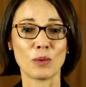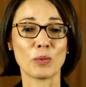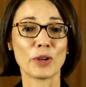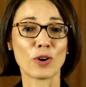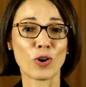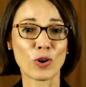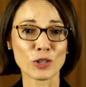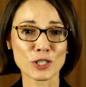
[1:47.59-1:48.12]

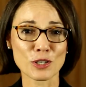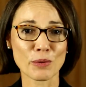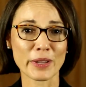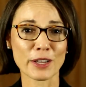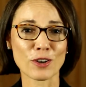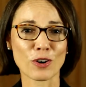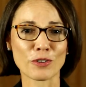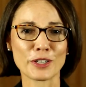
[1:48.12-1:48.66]
We also
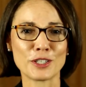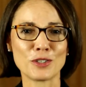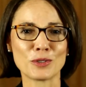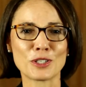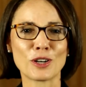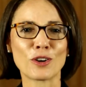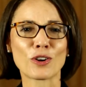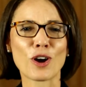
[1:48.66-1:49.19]
encourage you
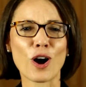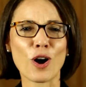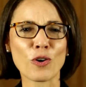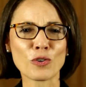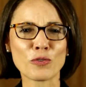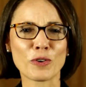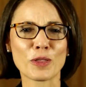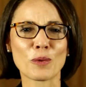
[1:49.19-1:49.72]
to look
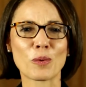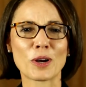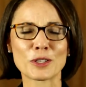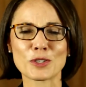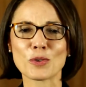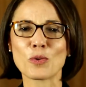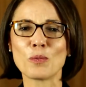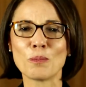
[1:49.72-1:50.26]
out for the
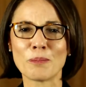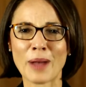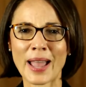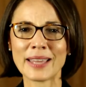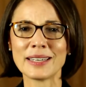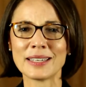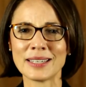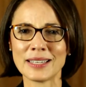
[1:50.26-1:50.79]
ones who
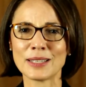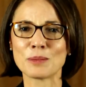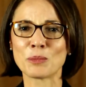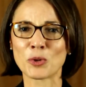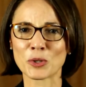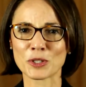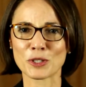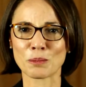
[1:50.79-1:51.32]
might need
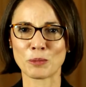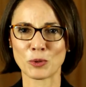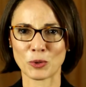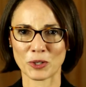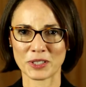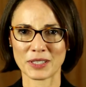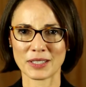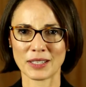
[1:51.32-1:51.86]
more
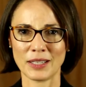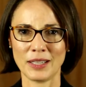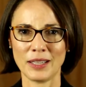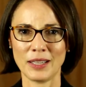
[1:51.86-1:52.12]
support.